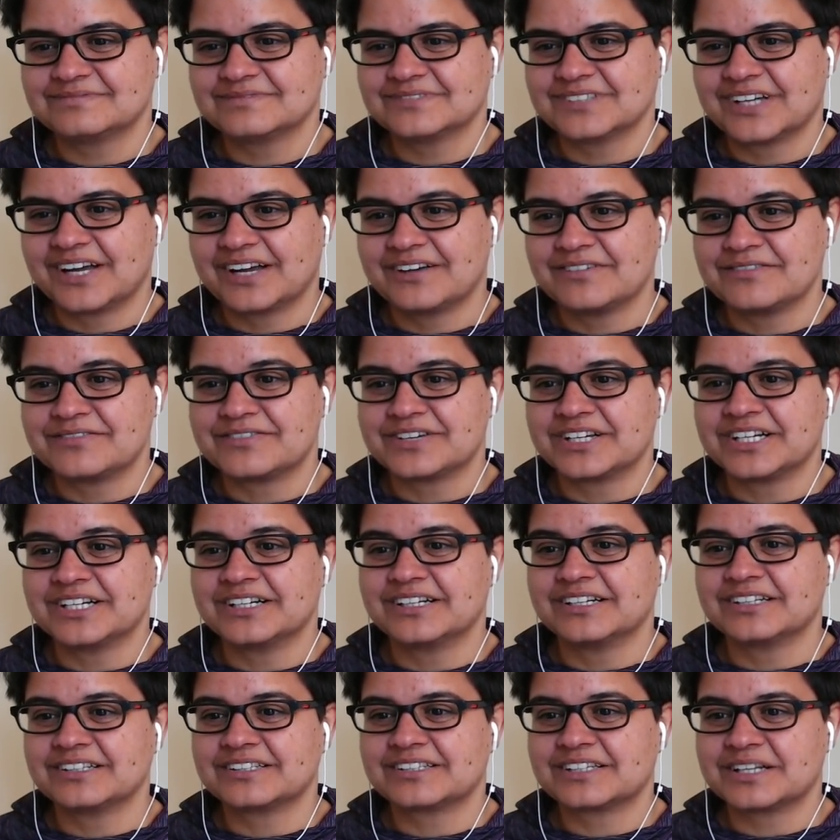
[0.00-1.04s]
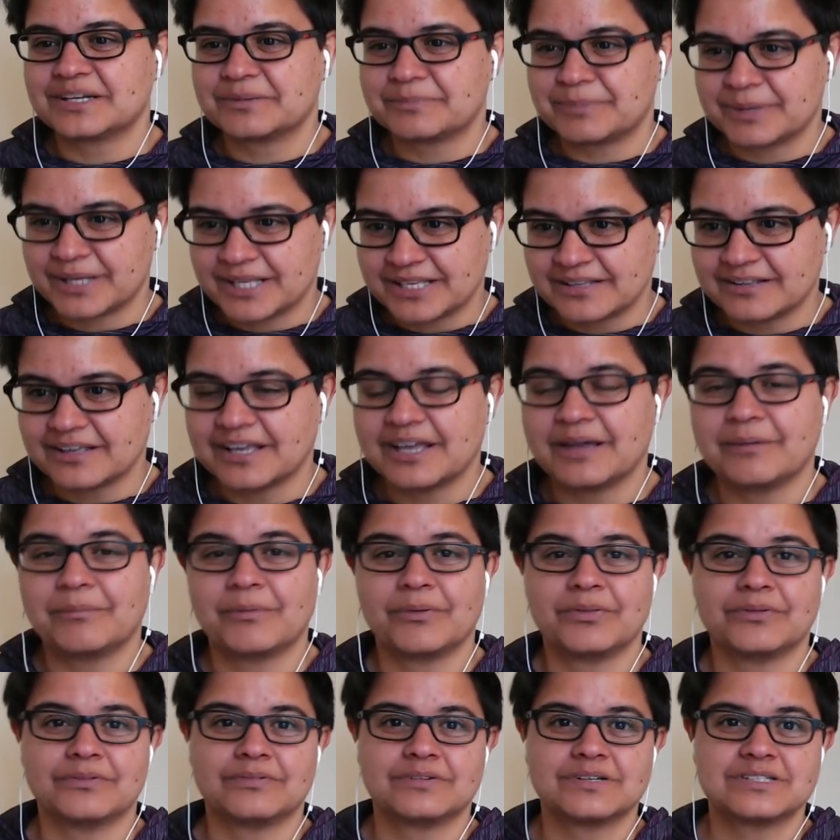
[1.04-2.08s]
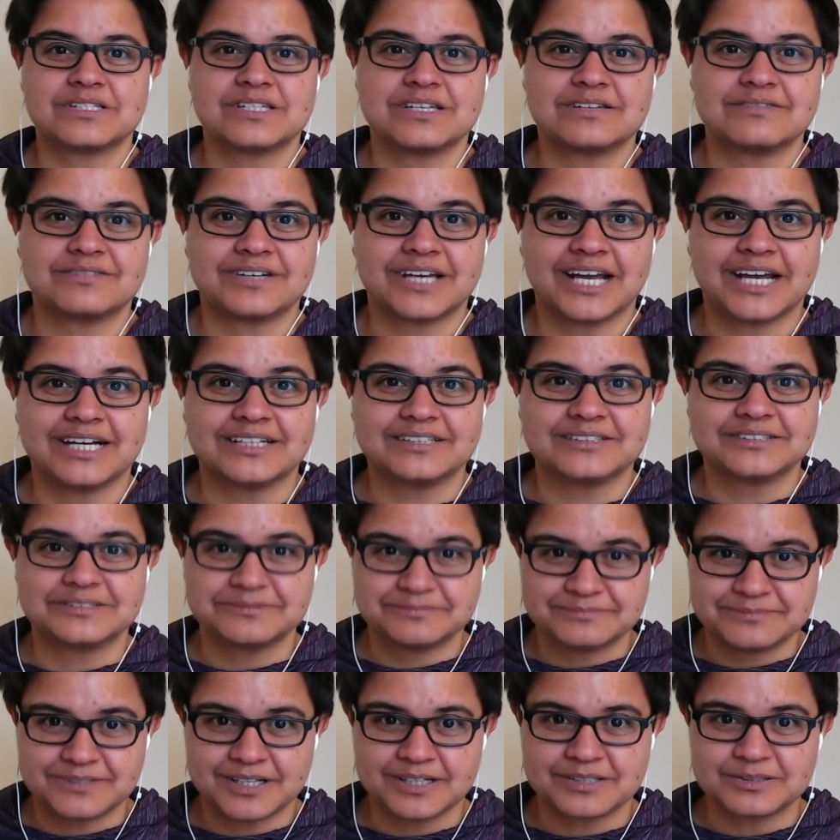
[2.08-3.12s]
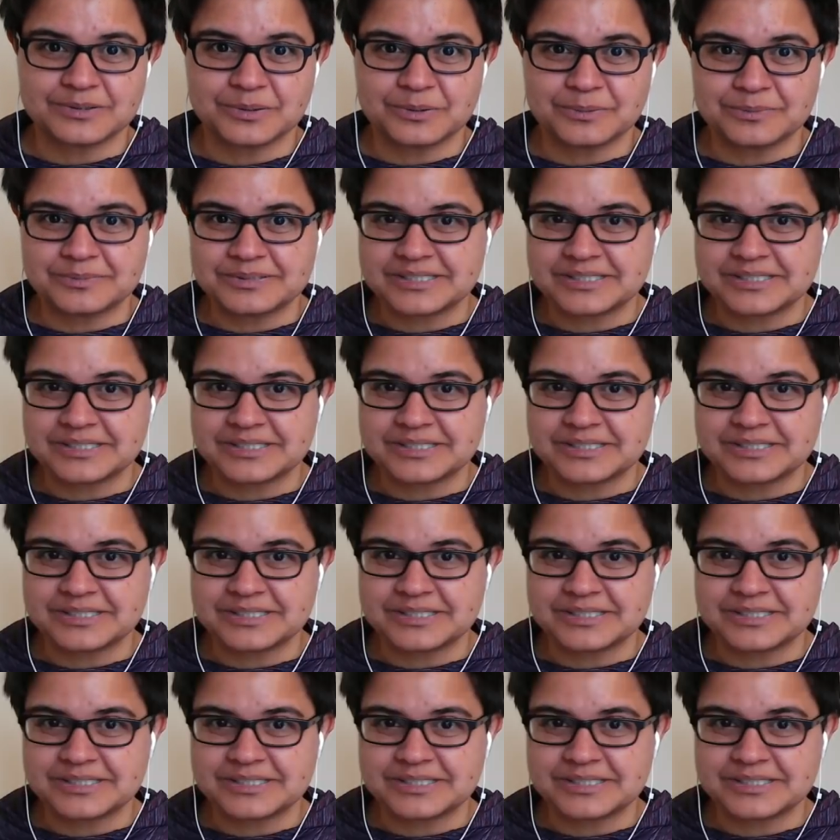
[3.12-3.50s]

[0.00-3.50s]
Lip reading: I have a feeling it's going to be him on the receiving end. That's what I'm